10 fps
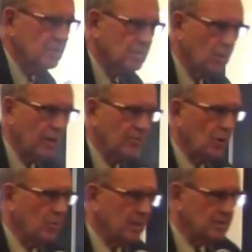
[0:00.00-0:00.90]
who have
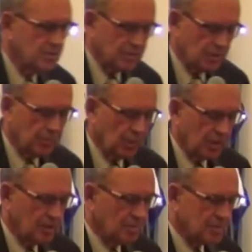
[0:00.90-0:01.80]
no means of
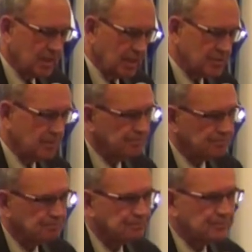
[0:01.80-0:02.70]
supporting themselves
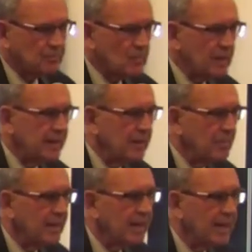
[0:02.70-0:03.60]
and
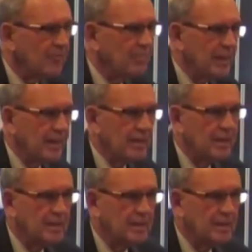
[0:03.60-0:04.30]
may have been